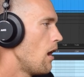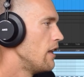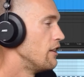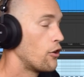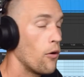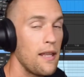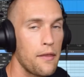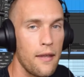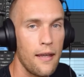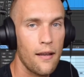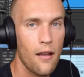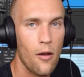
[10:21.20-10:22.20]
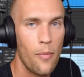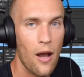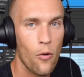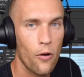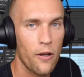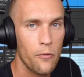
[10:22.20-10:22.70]
And the great thing
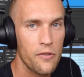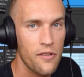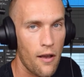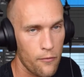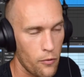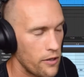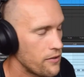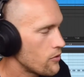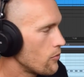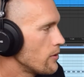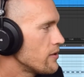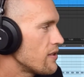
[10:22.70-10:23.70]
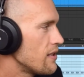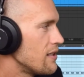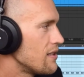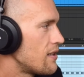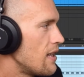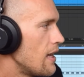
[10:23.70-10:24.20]
about working with software instruments
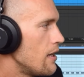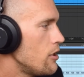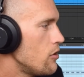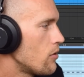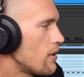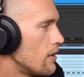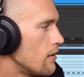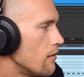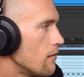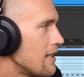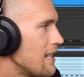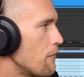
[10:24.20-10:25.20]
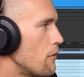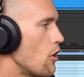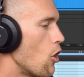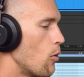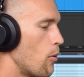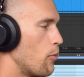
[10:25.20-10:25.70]
is that you can give an
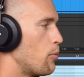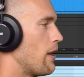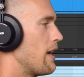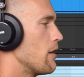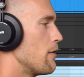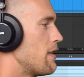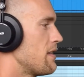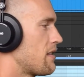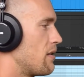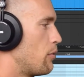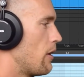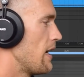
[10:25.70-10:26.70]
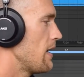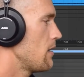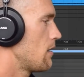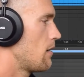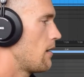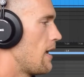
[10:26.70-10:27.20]
oboe player this to play,
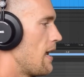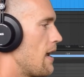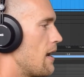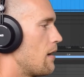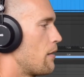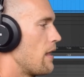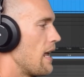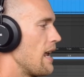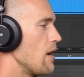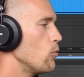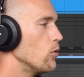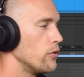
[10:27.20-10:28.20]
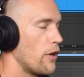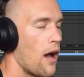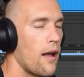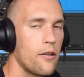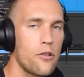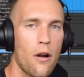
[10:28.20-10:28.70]
and they will
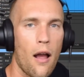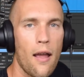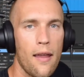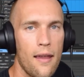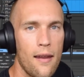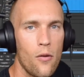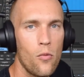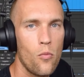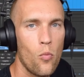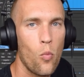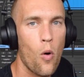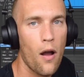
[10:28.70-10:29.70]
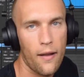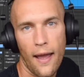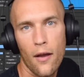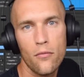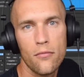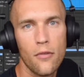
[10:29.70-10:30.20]
not try and walk
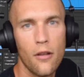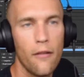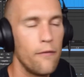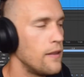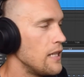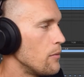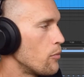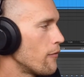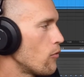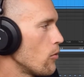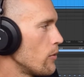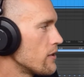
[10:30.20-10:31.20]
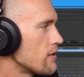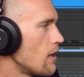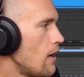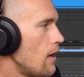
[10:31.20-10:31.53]
out of the performance